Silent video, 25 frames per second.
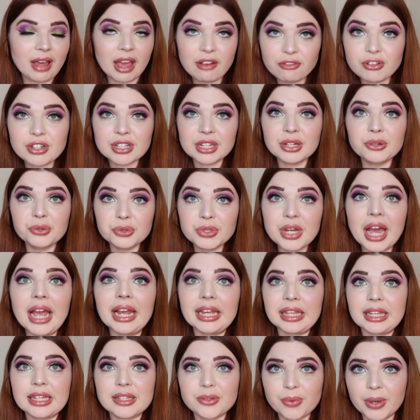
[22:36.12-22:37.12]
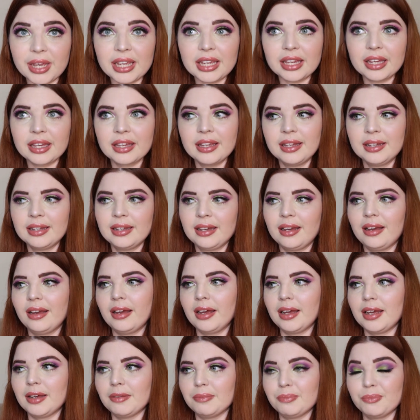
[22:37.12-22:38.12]
every single day this week,
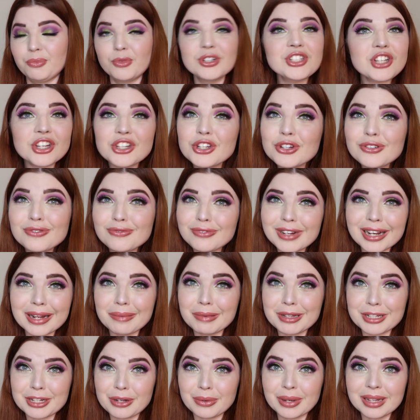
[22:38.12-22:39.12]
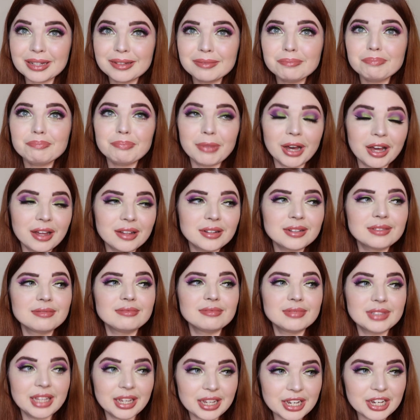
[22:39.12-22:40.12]
which I shouldn't really be doing, but
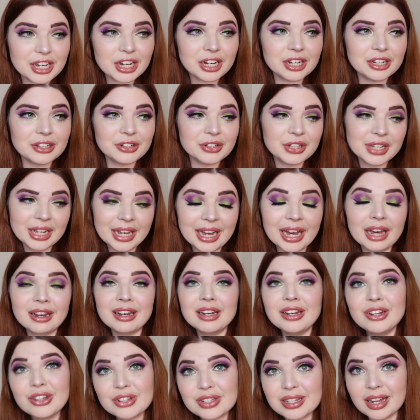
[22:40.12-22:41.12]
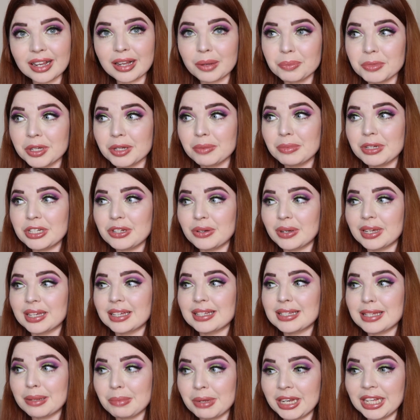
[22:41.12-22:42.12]
there you go. And it looks like I'm going to be
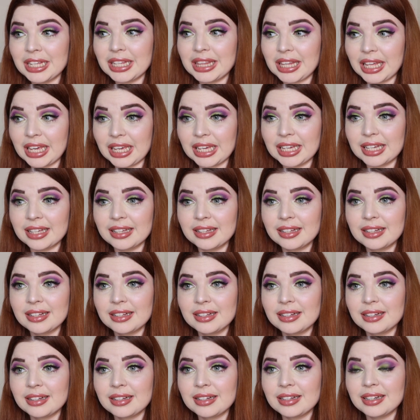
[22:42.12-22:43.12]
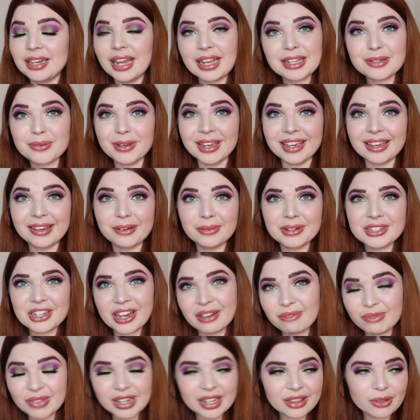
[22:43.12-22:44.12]
doing a similar thing next week, which
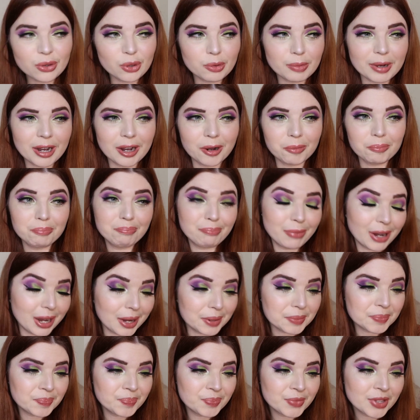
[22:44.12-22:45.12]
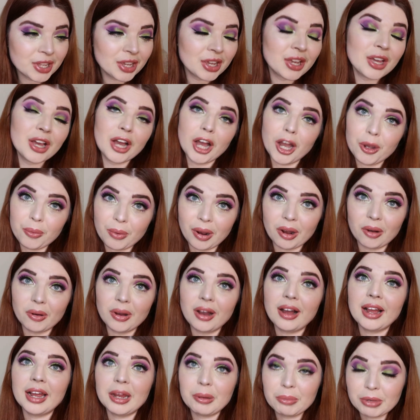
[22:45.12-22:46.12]
I haven't really thought about, but oh
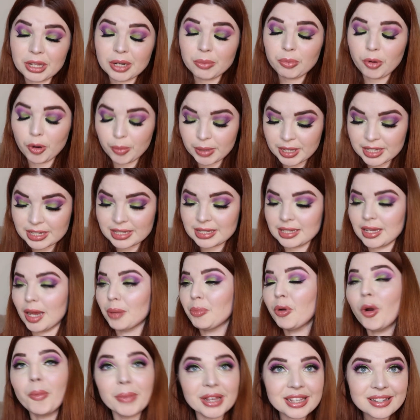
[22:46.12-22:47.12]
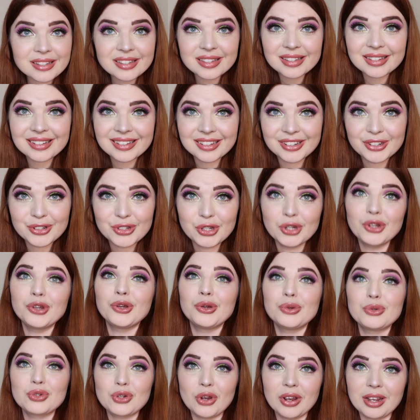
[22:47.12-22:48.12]
well. I am going to promise
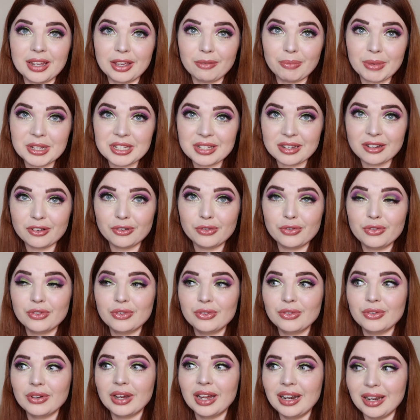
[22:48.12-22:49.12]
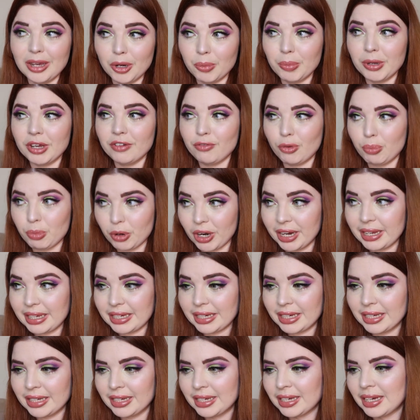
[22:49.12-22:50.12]
to try and give myself a little bit of a
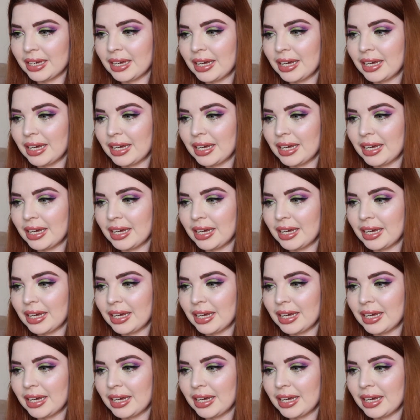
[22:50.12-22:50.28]
break,